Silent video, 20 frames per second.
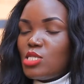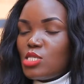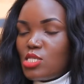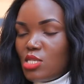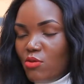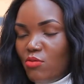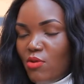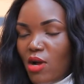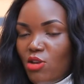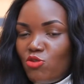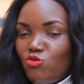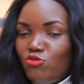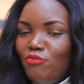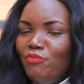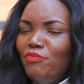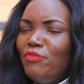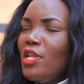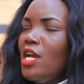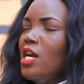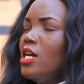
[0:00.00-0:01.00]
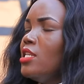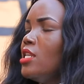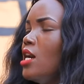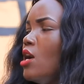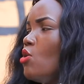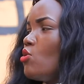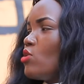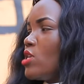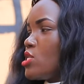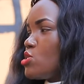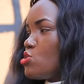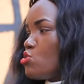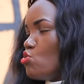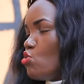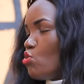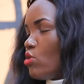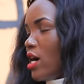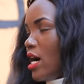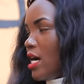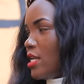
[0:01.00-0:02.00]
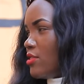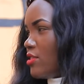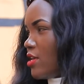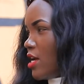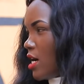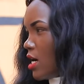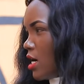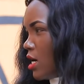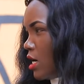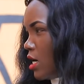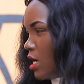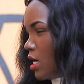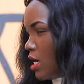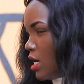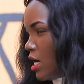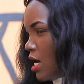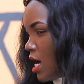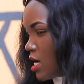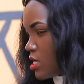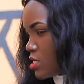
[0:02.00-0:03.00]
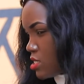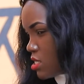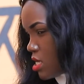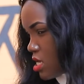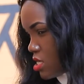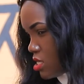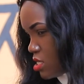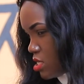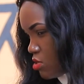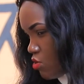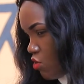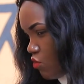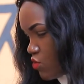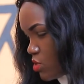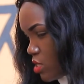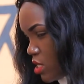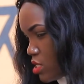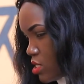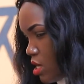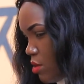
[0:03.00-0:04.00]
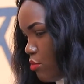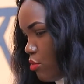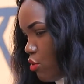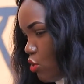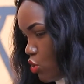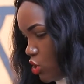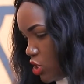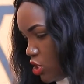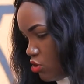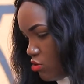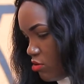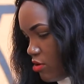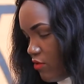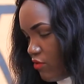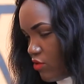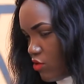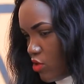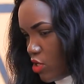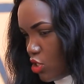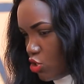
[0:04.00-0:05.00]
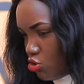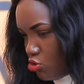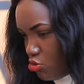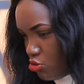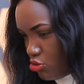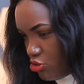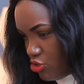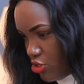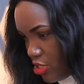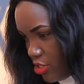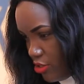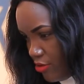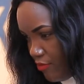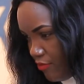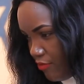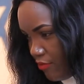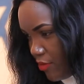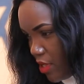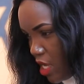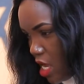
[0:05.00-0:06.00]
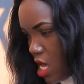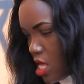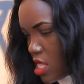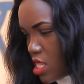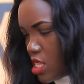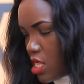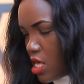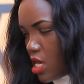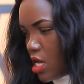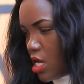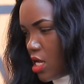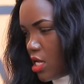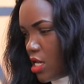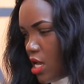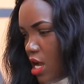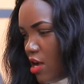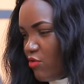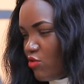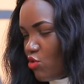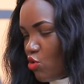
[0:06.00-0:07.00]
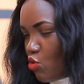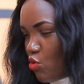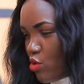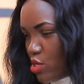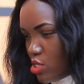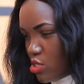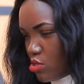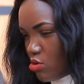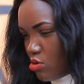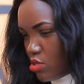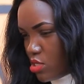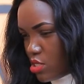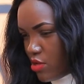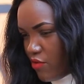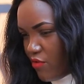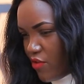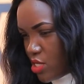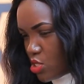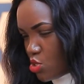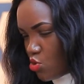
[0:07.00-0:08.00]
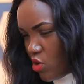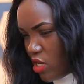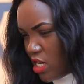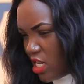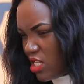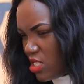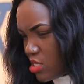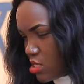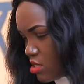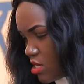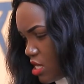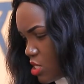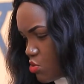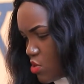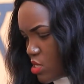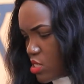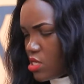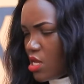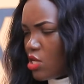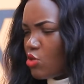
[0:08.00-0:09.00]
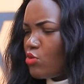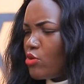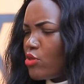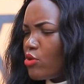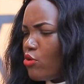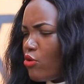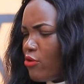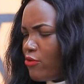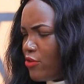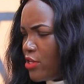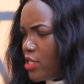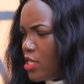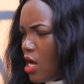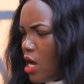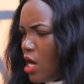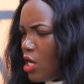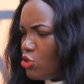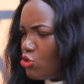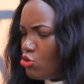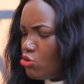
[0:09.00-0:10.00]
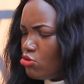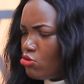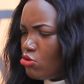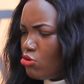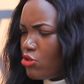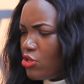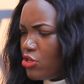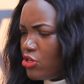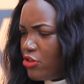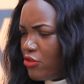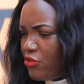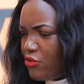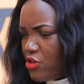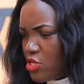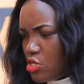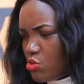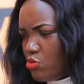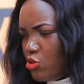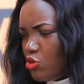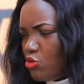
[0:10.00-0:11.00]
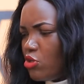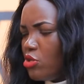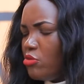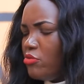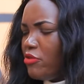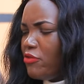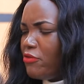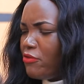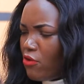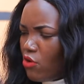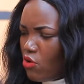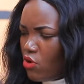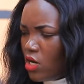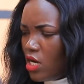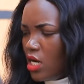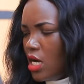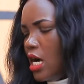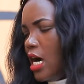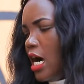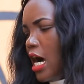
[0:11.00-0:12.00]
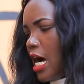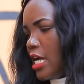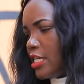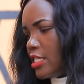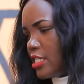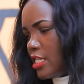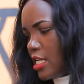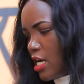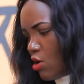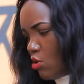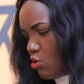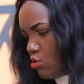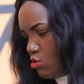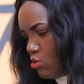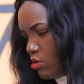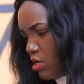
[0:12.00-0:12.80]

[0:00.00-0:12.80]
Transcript: Sebalu. Now let's look at the access of the support you give to the children. Then I have two questions. The first one, let's first start with COVID. I want to know the difference between before and now.